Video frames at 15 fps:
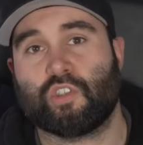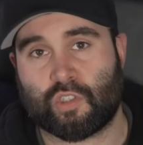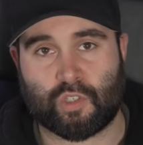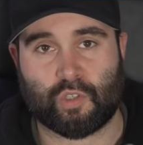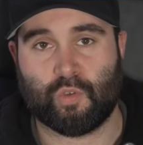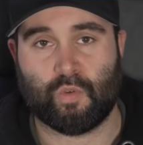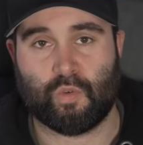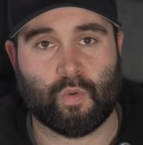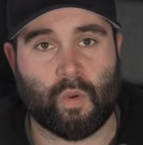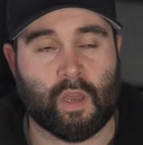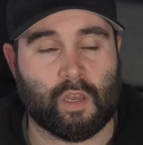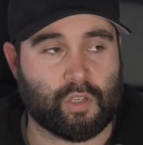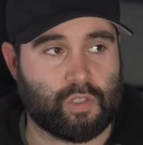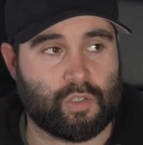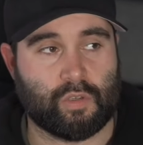to
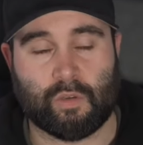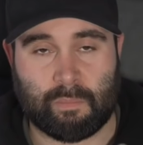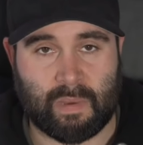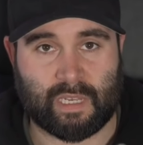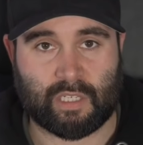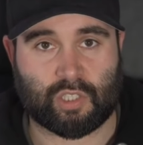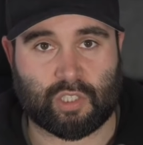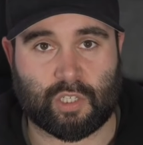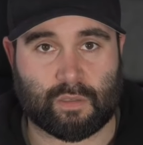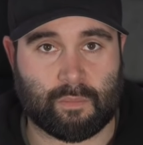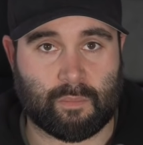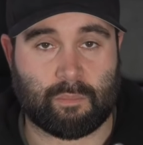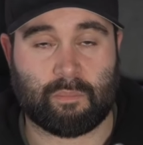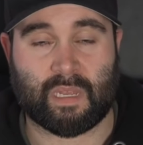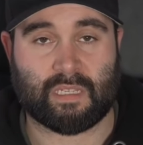
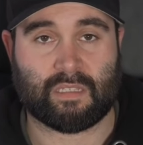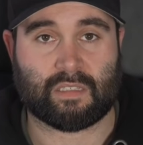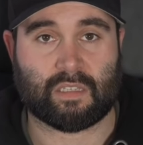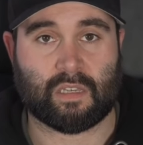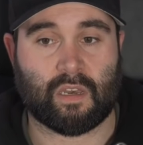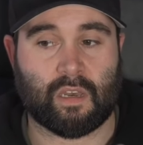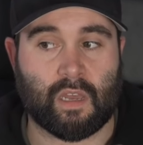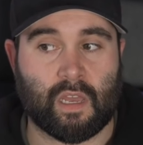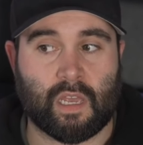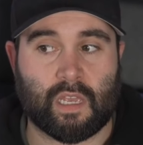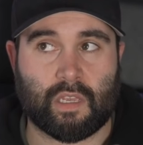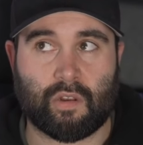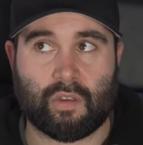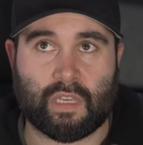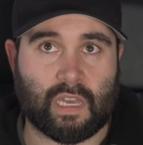MediCert?
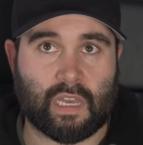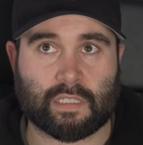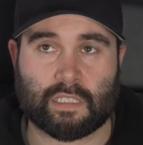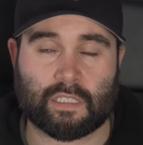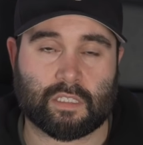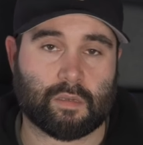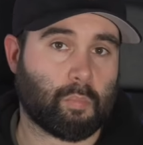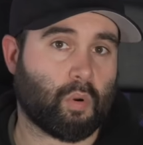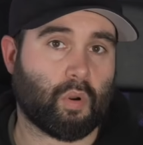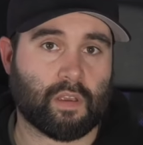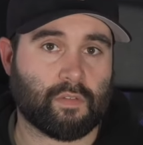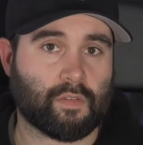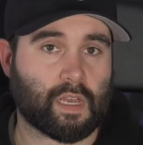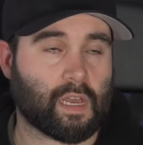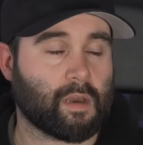You know, yes, it's a
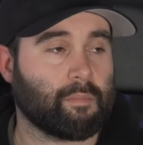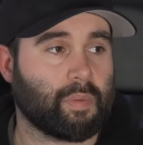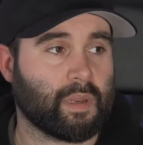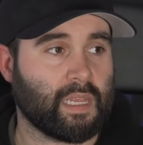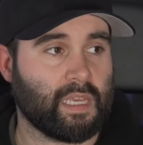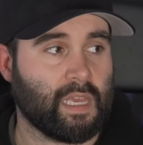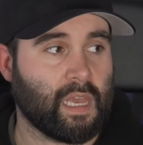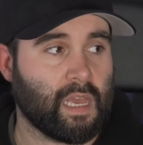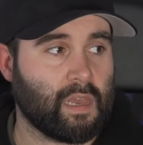private company.